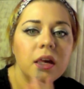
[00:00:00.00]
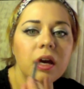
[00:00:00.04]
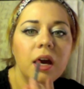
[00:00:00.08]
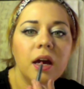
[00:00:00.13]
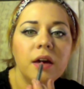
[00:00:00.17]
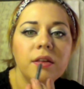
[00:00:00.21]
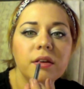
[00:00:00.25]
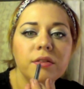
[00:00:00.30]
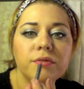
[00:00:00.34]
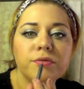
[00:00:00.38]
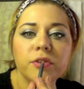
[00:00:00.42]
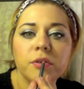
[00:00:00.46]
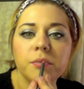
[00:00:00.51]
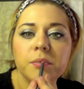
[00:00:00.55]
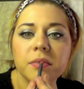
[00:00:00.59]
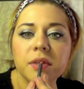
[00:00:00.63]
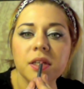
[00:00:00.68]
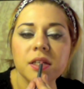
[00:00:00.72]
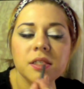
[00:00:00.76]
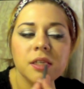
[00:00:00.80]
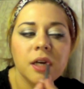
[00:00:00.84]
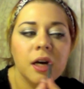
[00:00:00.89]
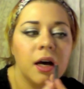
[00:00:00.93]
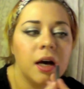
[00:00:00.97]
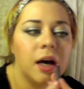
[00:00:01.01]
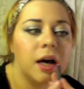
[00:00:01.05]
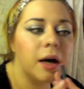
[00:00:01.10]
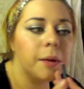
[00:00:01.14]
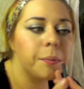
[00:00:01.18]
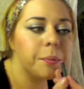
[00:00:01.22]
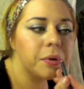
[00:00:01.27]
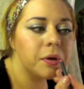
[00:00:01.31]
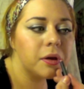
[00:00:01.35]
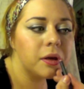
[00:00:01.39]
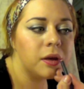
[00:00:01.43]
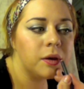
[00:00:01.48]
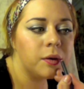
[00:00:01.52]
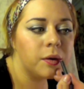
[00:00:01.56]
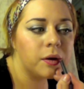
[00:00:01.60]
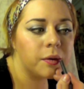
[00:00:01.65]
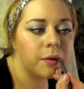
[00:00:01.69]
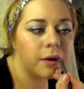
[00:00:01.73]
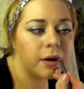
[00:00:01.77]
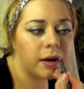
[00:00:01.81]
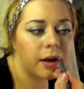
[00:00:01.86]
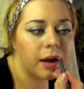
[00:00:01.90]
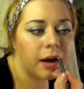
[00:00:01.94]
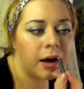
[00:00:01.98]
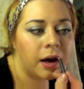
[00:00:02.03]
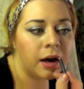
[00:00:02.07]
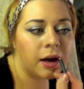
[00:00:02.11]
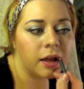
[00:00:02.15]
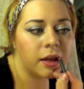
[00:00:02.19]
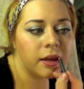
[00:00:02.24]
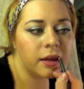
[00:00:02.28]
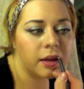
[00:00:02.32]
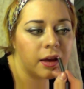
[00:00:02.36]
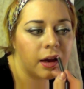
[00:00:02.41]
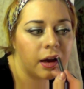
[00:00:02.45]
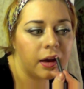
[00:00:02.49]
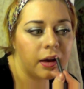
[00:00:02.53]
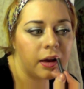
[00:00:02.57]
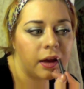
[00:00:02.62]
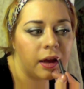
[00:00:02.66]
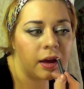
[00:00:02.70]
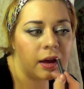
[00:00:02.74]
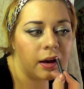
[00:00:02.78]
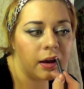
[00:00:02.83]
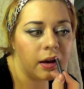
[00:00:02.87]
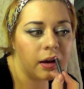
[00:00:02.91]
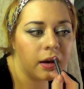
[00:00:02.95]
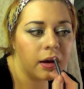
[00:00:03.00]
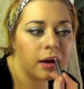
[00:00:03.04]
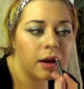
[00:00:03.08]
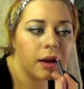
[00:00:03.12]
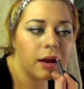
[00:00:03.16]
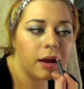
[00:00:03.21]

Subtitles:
And then from the top, you want to work outside in.